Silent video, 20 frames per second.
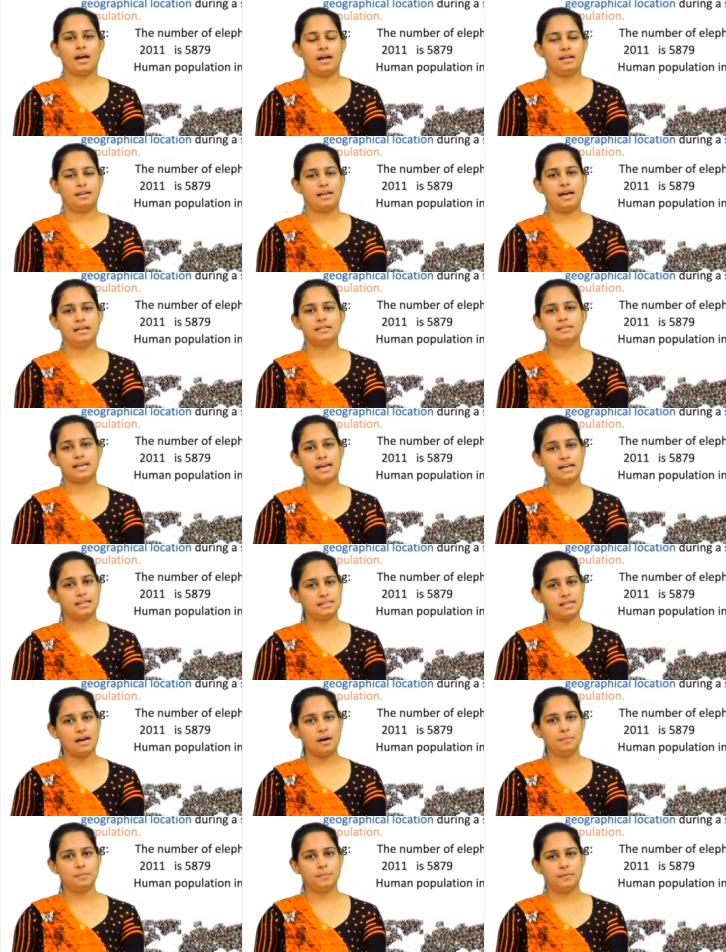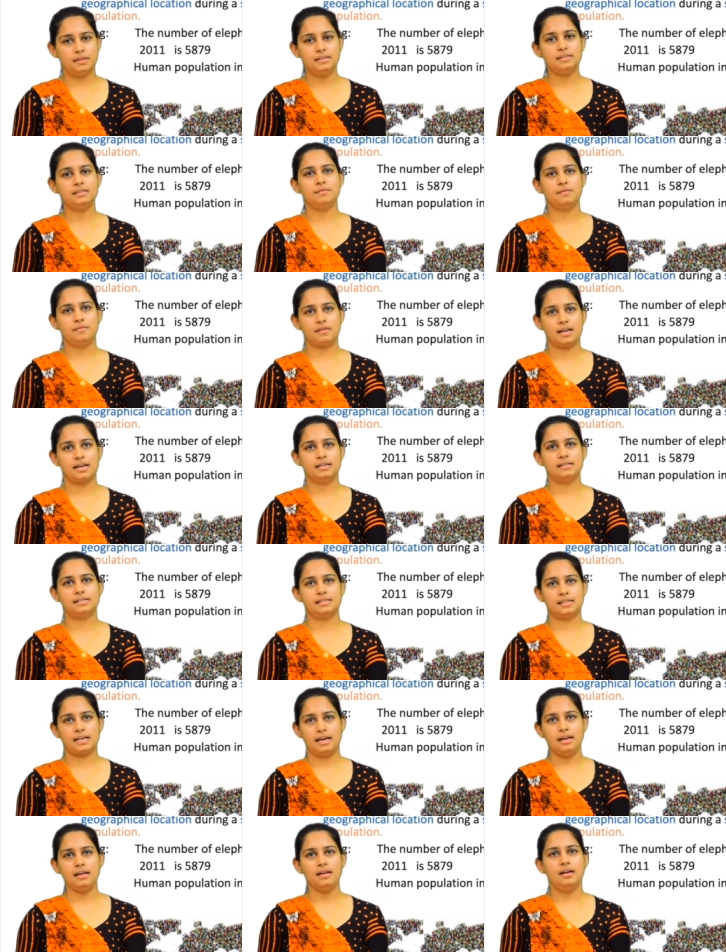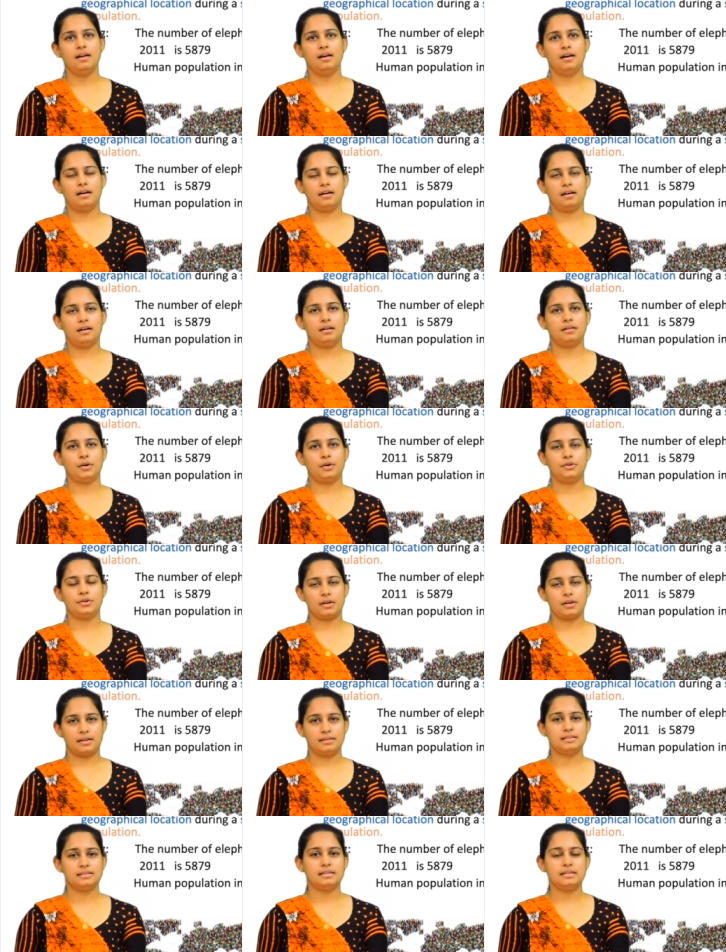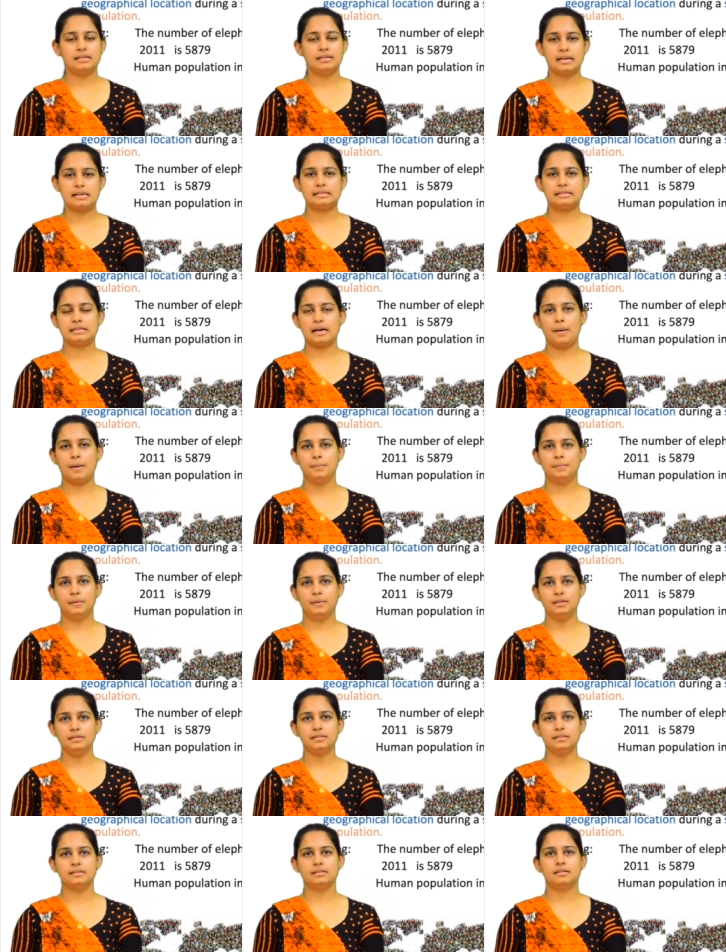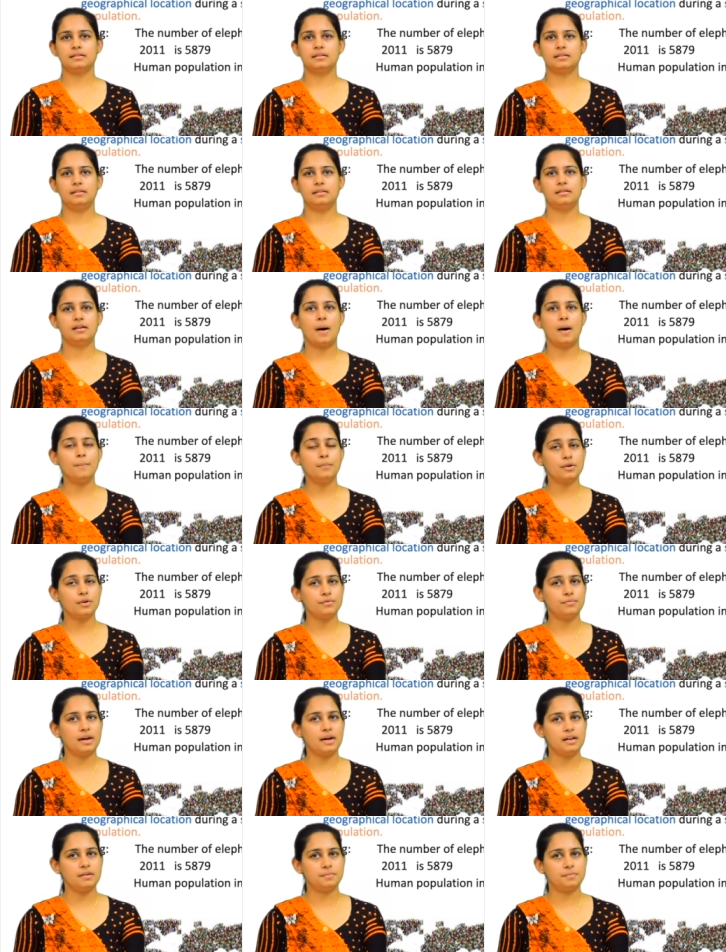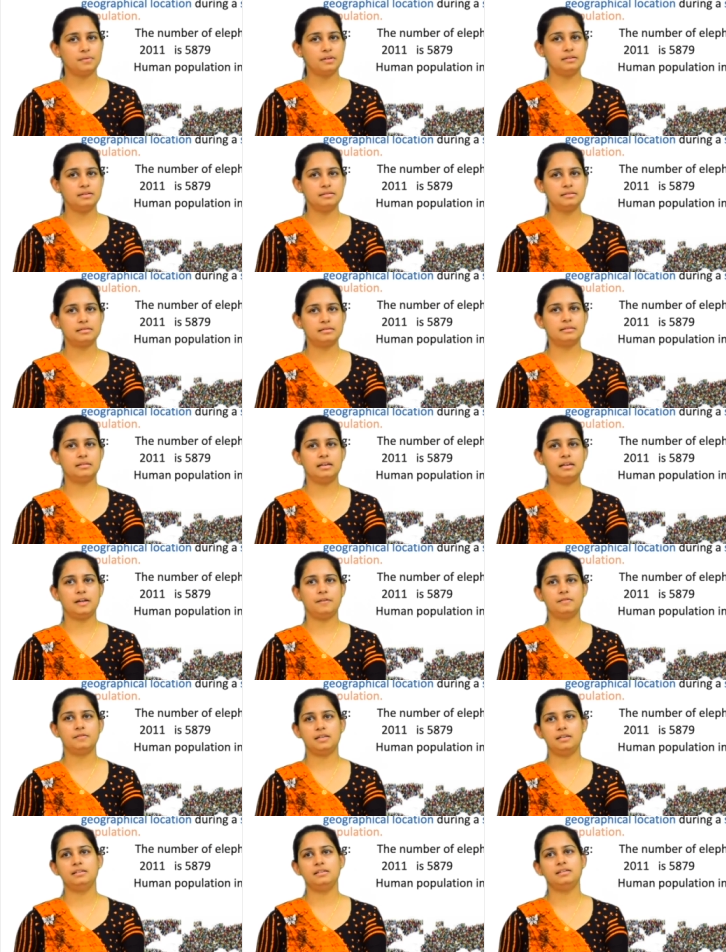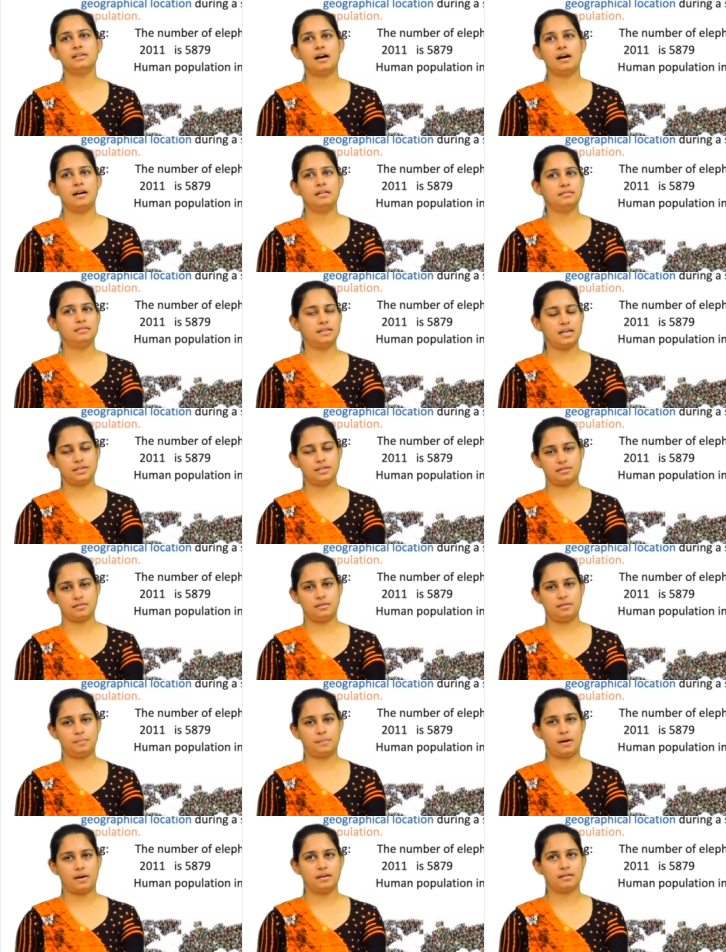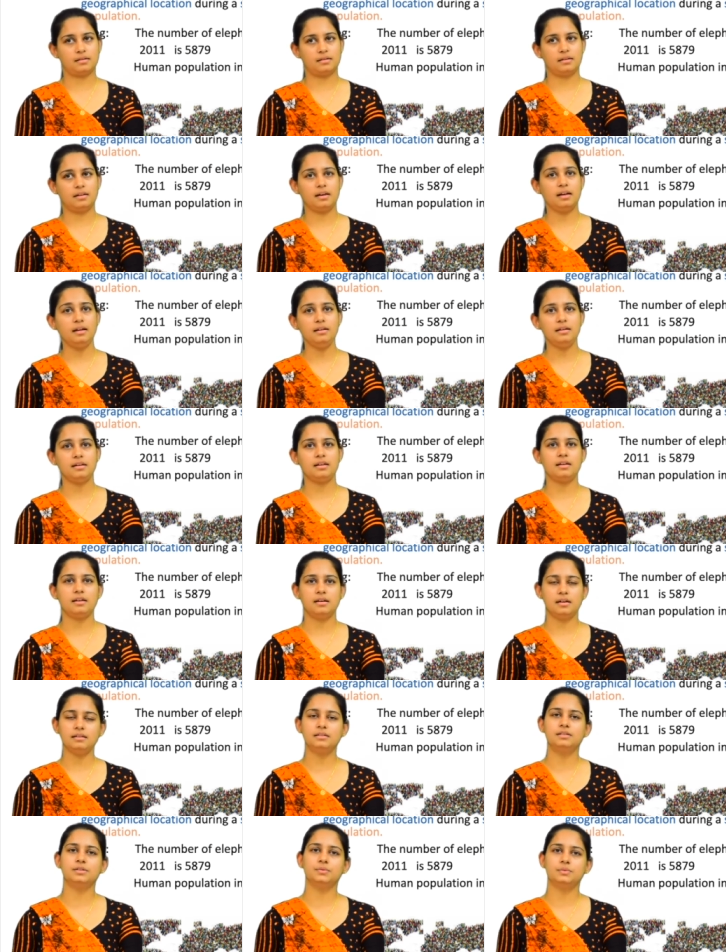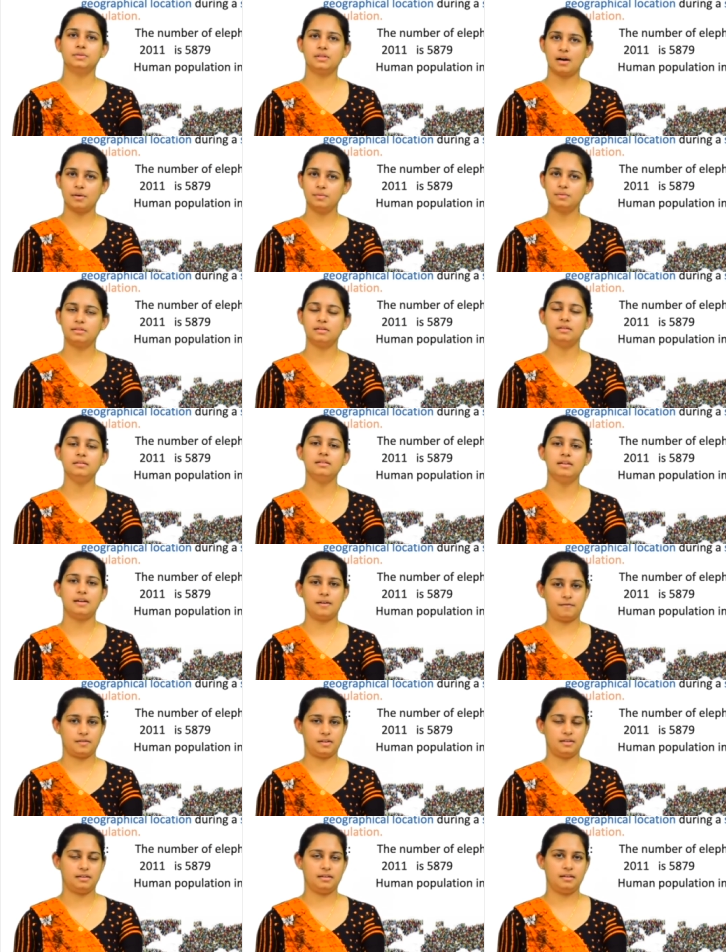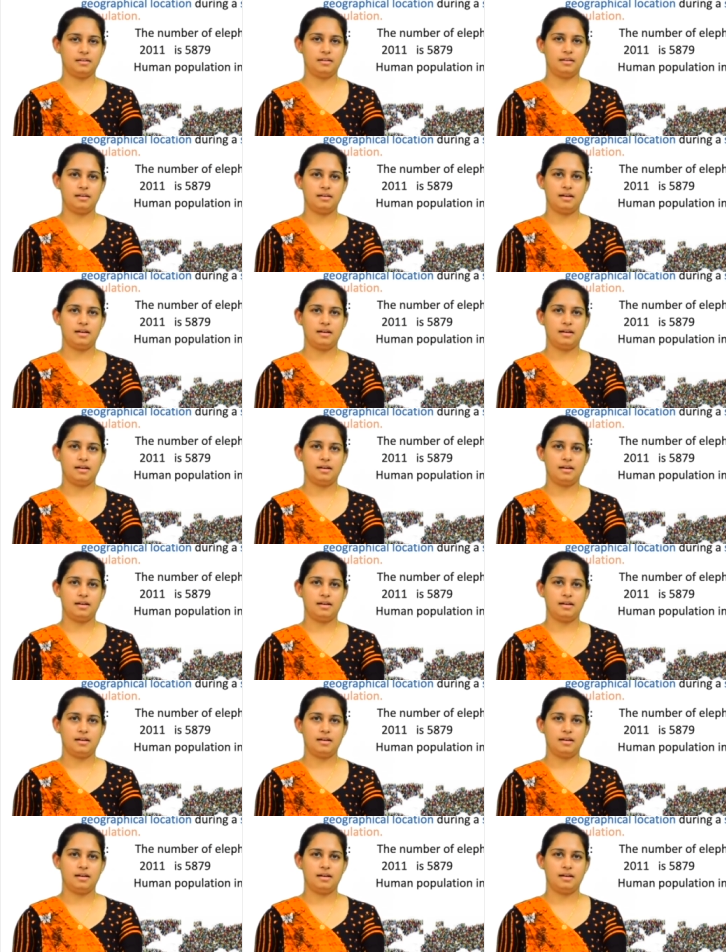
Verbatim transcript: And as examples, we can say, uh, now you can see the examples. The number of elephants lived in Yala National Park in year 2011.